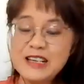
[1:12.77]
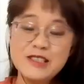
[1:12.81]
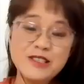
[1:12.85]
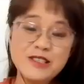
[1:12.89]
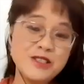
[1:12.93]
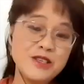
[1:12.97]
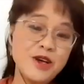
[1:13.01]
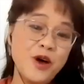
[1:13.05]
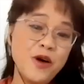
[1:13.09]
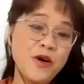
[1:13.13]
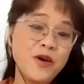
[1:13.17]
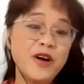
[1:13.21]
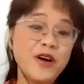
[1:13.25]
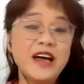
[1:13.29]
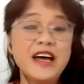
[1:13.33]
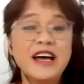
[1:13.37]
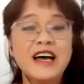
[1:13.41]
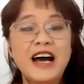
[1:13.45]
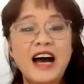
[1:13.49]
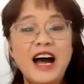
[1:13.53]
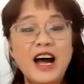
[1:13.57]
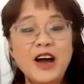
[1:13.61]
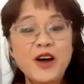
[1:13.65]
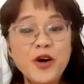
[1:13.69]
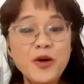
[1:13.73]
So
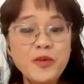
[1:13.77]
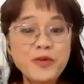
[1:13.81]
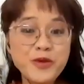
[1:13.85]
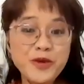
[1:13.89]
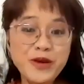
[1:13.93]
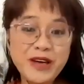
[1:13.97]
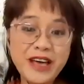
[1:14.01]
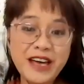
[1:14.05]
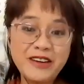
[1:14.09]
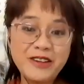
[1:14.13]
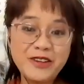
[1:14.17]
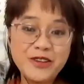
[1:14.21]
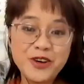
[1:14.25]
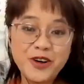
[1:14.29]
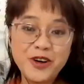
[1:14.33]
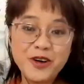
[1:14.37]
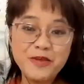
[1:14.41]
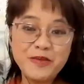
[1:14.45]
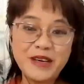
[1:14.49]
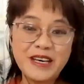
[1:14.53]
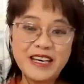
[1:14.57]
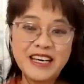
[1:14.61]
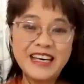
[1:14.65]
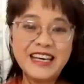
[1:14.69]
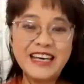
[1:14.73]
I hope you can
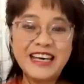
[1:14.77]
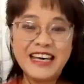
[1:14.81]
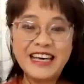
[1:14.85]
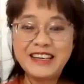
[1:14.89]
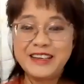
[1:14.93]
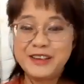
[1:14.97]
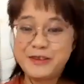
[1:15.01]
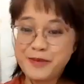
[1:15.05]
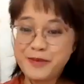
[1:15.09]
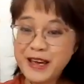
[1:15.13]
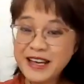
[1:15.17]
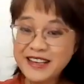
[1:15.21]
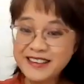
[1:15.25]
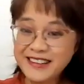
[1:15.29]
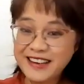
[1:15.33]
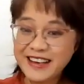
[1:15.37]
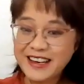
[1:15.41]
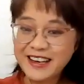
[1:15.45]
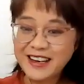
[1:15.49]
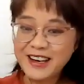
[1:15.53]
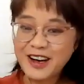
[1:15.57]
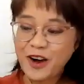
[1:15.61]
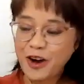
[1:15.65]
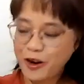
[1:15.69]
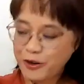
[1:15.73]
join me in the
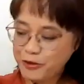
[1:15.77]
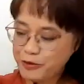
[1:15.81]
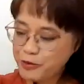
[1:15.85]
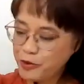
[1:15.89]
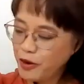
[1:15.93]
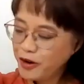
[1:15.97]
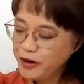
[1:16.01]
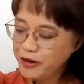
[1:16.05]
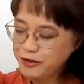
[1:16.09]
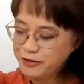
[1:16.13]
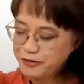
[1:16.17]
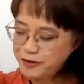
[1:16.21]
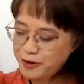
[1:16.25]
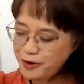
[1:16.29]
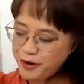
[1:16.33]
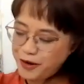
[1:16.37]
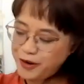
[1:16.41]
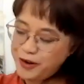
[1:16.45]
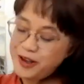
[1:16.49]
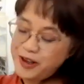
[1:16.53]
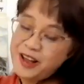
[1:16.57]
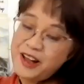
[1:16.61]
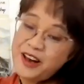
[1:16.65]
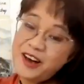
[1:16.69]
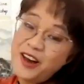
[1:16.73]
painting of
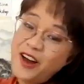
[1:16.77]
waterfall